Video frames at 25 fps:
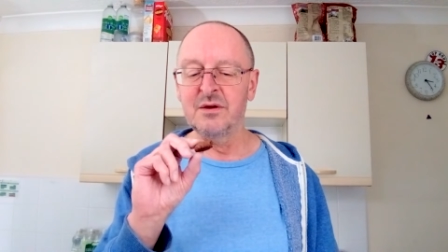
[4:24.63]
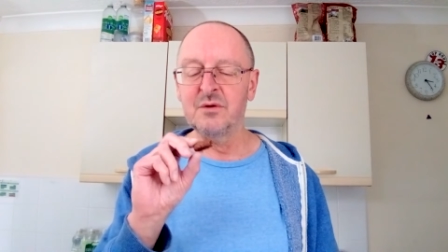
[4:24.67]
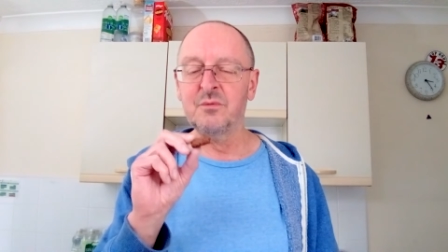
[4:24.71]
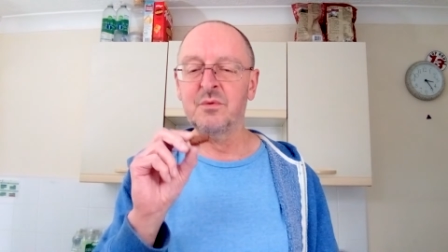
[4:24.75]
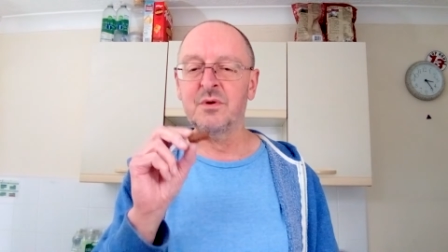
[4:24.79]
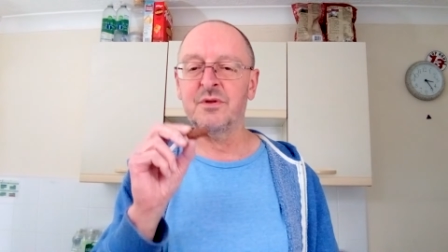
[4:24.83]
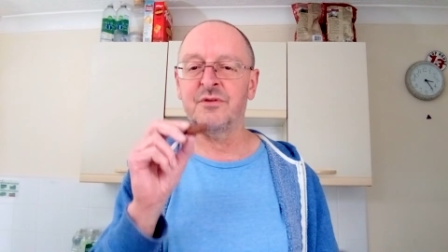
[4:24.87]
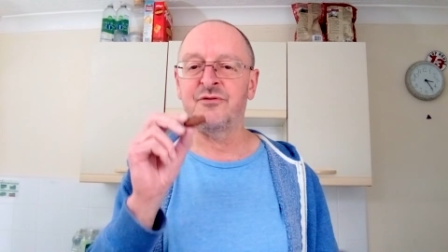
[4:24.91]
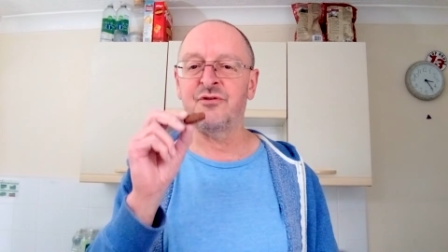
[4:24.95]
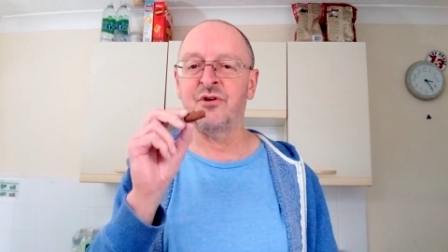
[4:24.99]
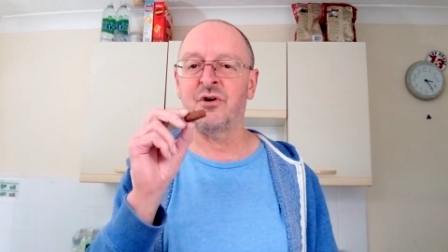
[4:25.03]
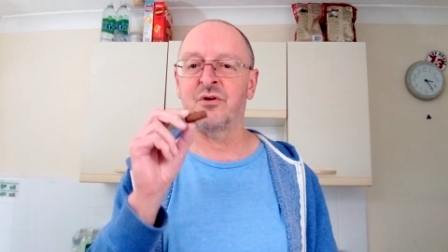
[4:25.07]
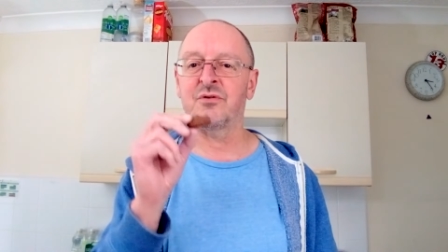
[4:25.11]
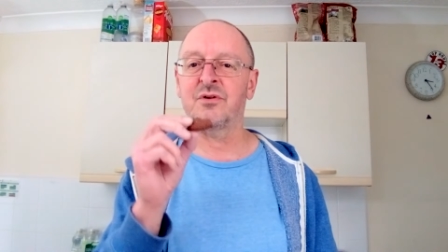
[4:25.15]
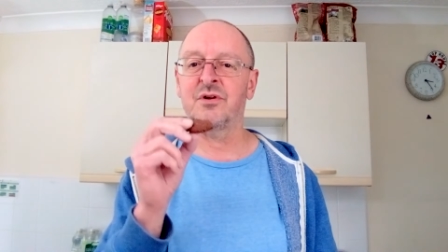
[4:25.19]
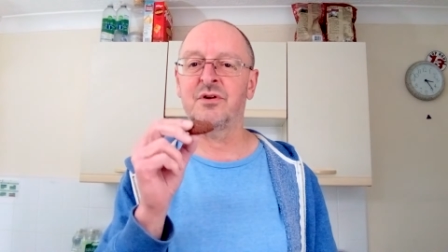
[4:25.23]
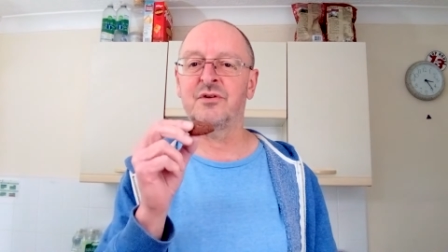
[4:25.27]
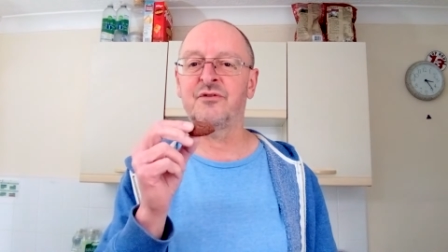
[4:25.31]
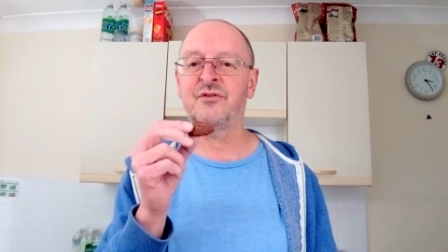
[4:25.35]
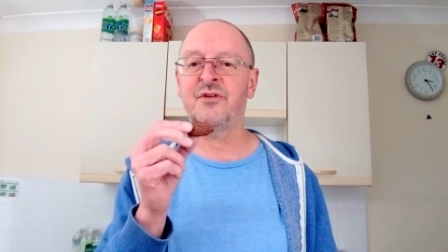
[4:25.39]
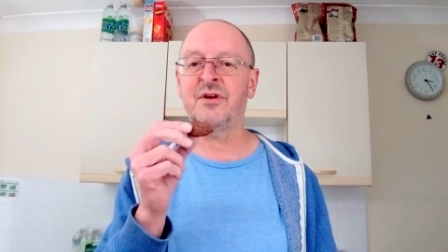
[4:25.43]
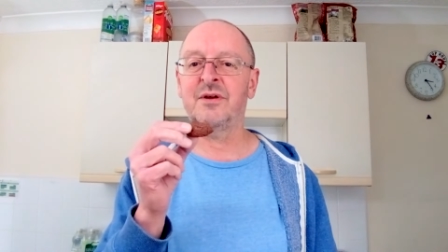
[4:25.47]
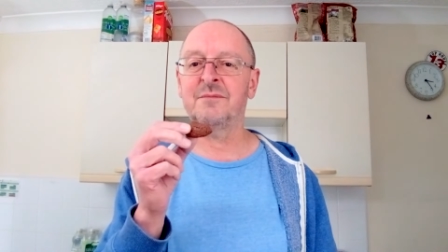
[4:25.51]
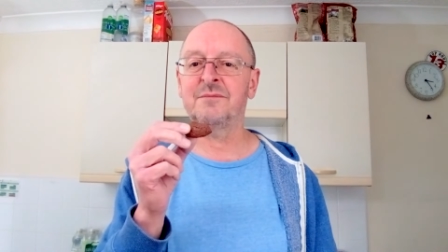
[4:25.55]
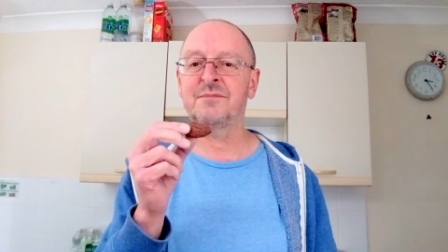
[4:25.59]
with
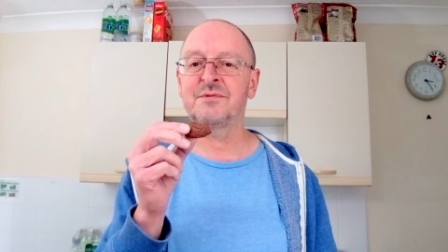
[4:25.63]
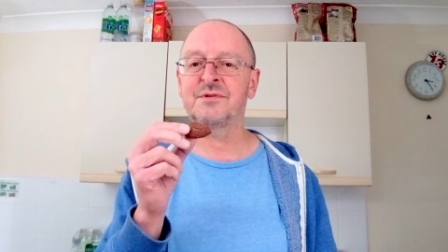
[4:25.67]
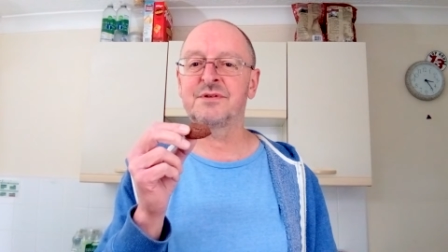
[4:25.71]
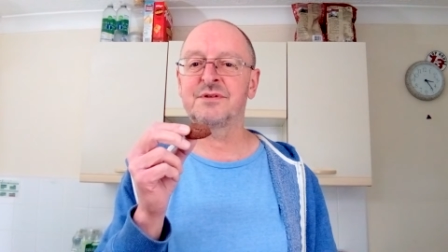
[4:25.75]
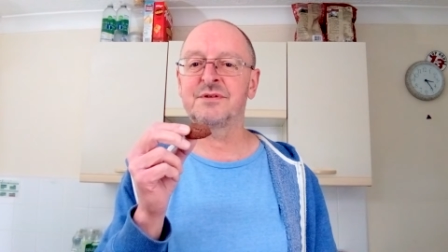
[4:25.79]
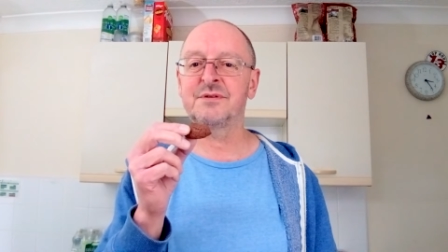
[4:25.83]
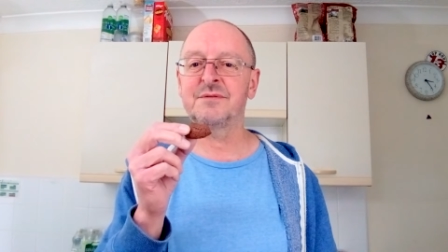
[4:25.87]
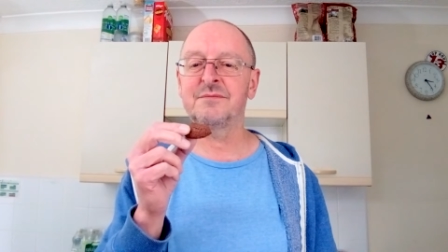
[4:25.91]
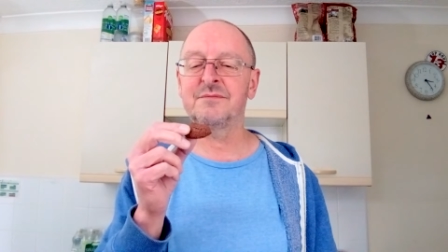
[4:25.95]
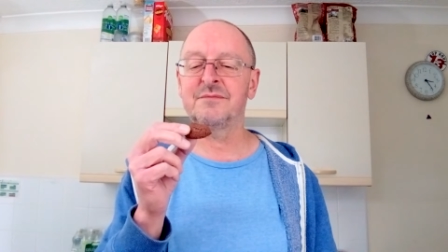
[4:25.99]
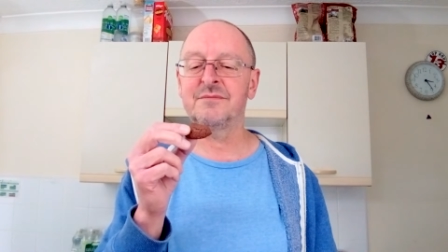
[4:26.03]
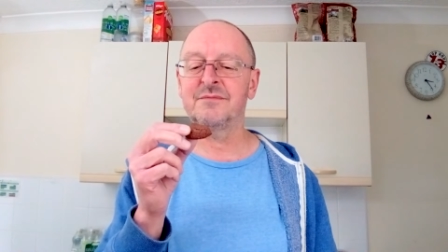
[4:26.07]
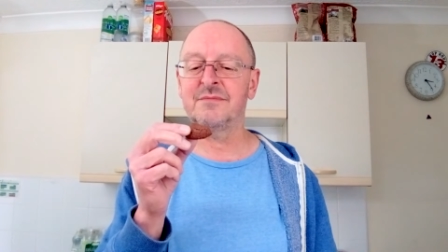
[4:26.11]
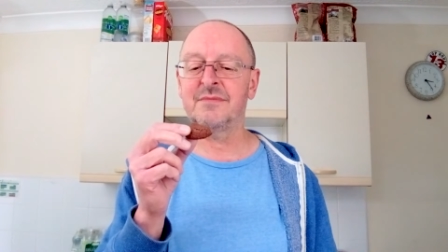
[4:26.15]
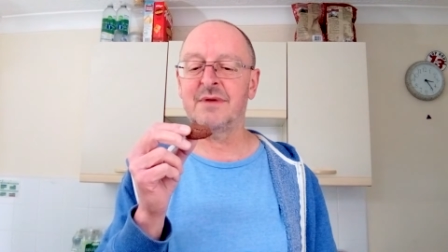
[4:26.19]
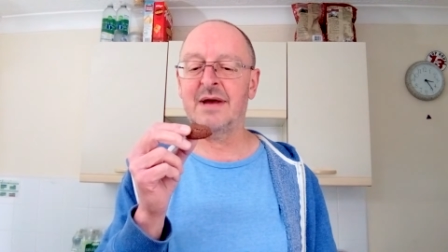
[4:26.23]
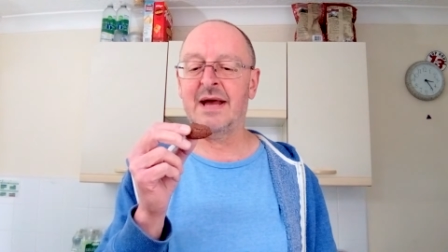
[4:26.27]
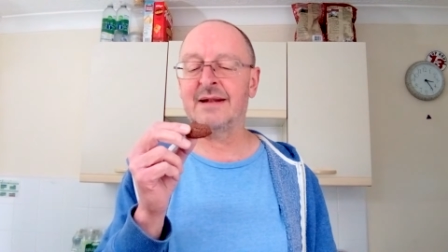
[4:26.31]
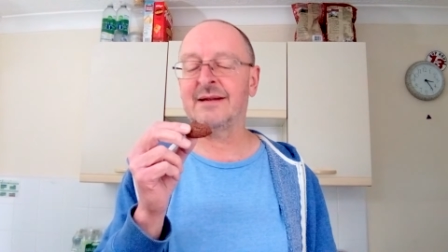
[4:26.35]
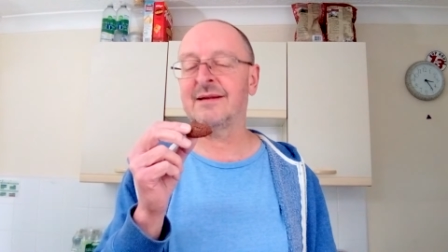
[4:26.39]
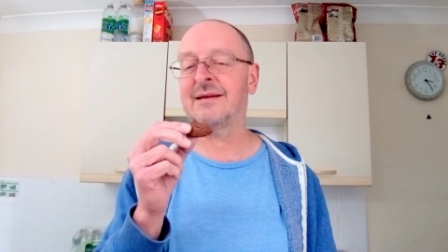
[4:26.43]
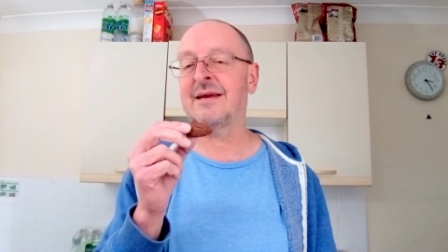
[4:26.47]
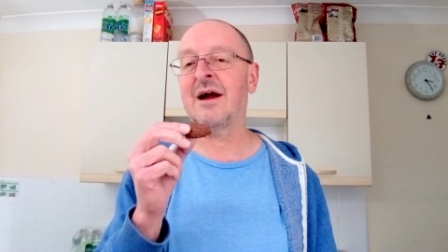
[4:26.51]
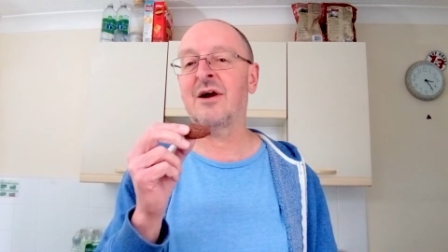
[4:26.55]
chocolate chips and